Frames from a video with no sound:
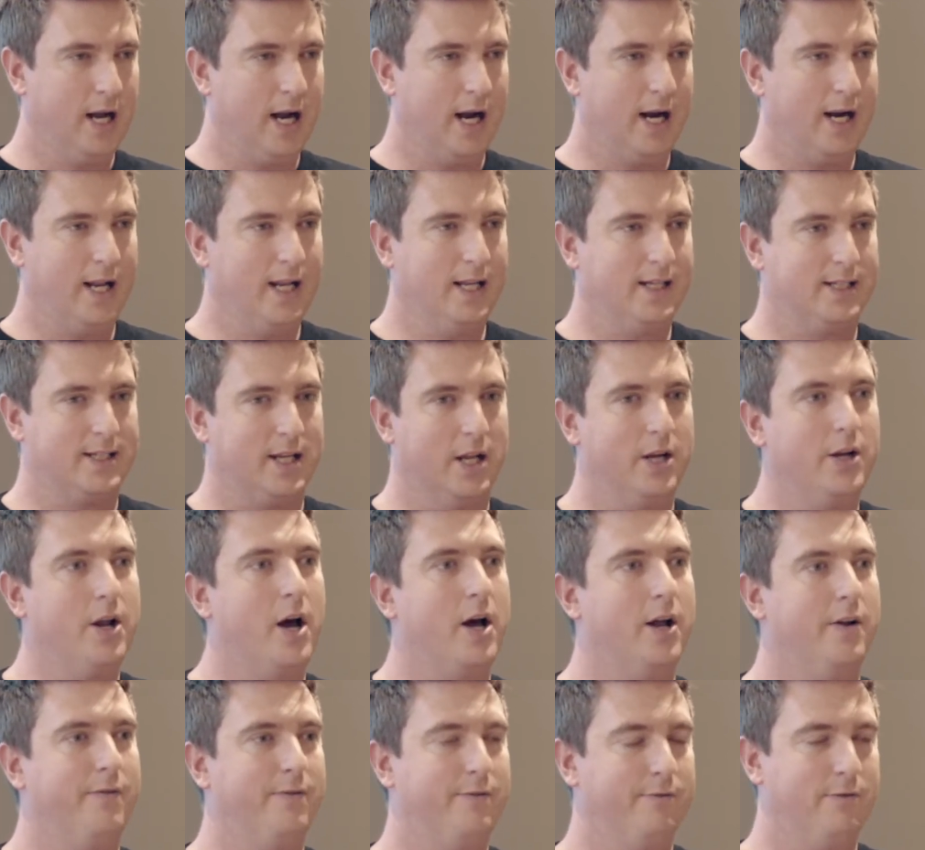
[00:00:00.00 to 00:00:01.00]
and it's
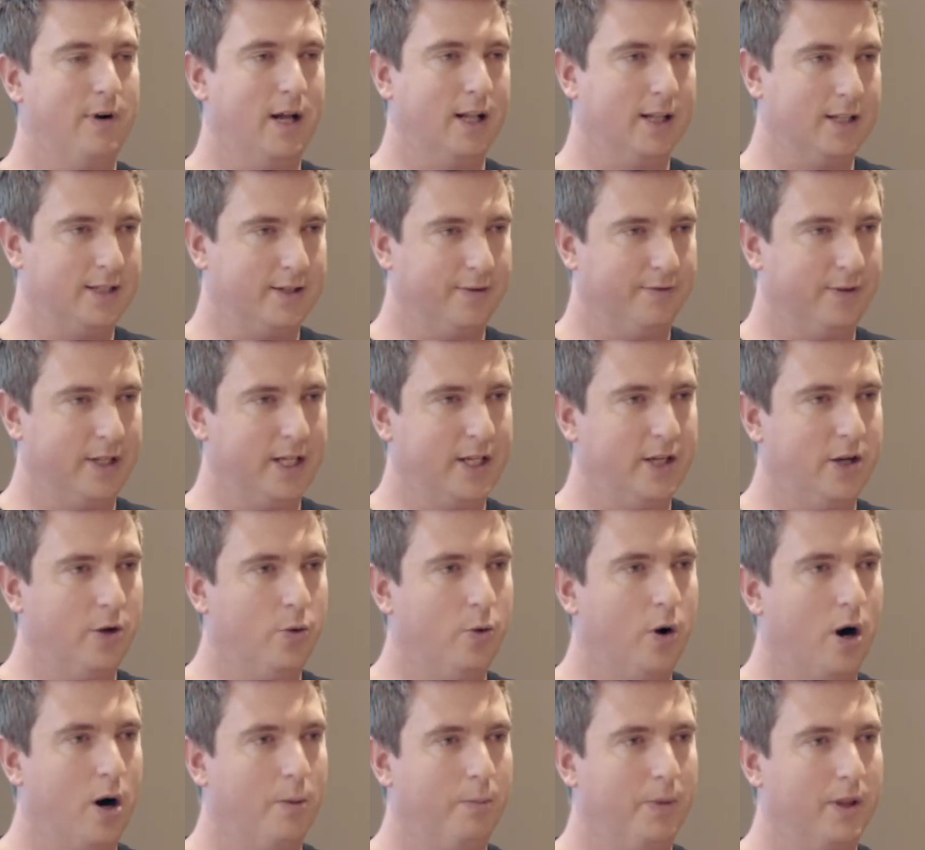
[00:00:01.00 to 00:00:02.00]
a relatively
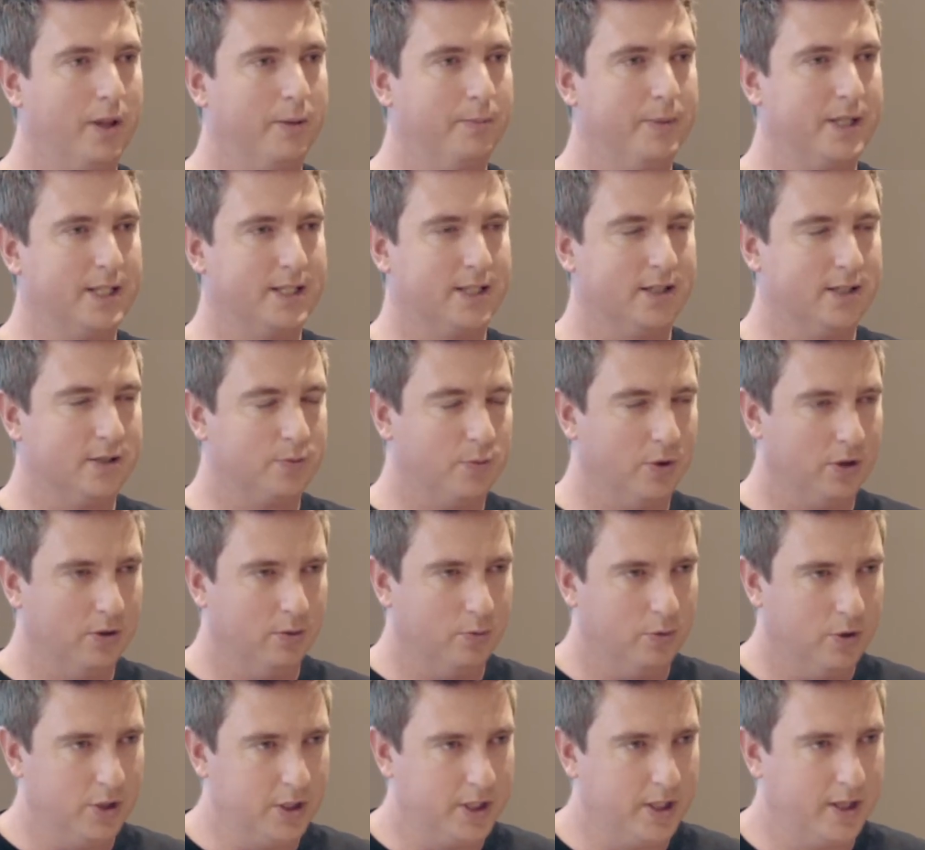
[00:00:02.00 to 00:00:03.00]
new arm of the business?
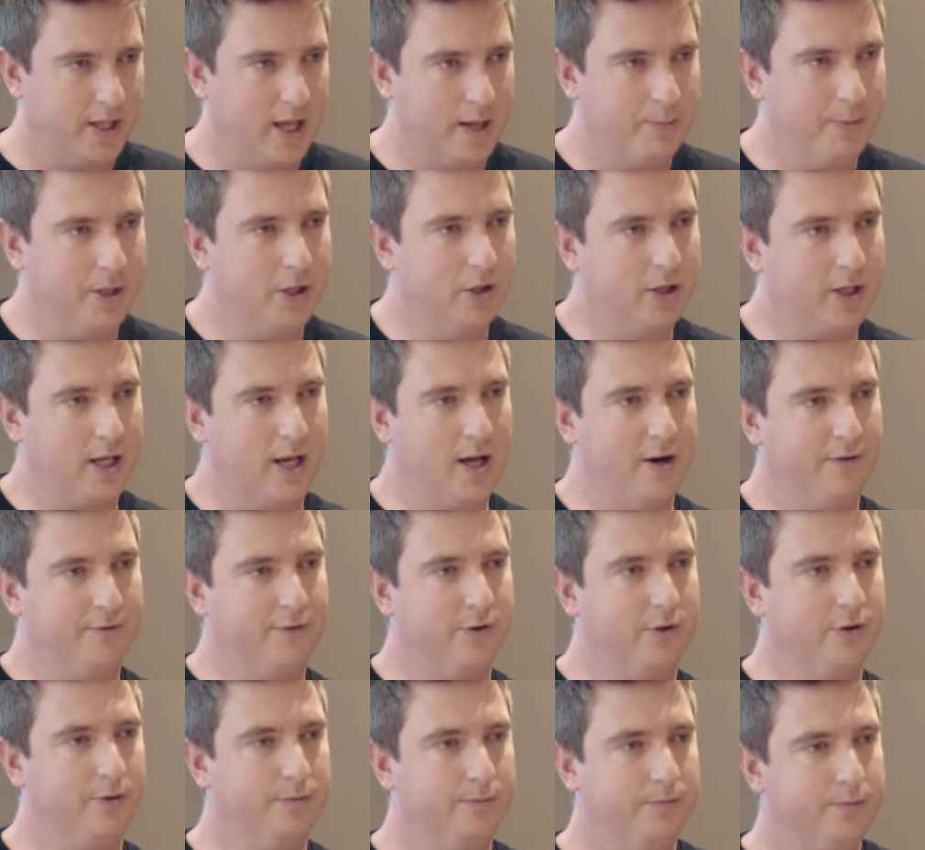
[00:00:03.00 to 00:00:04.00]
What should they be looking out
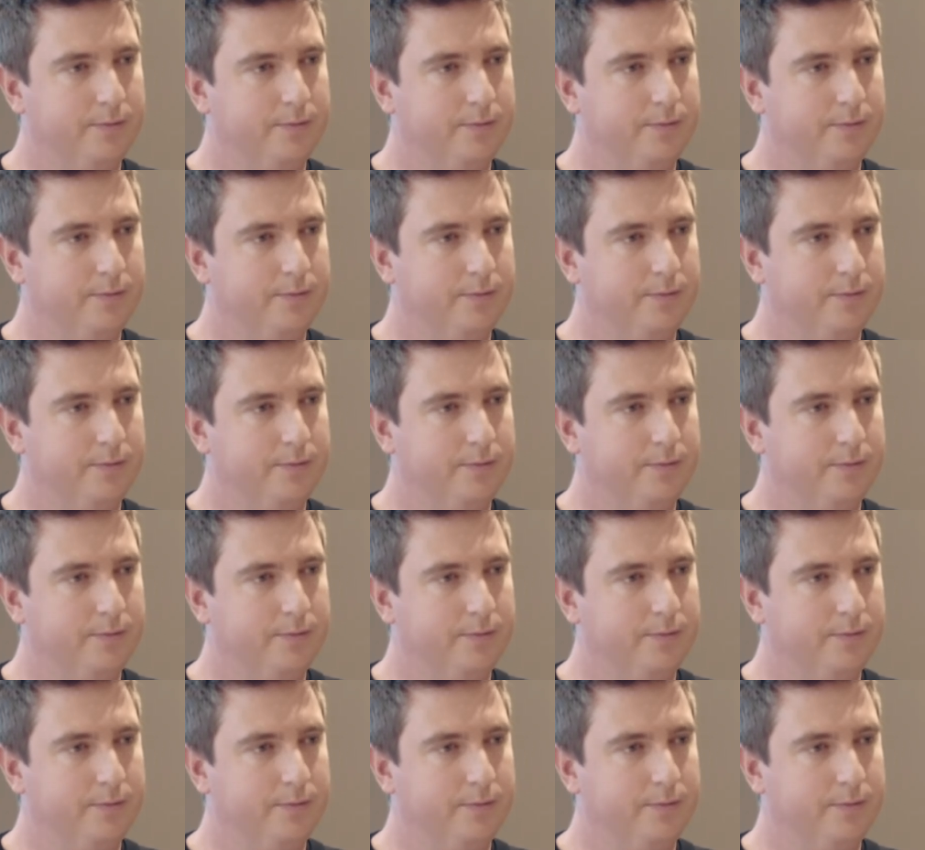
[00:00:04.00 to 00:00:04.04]
for?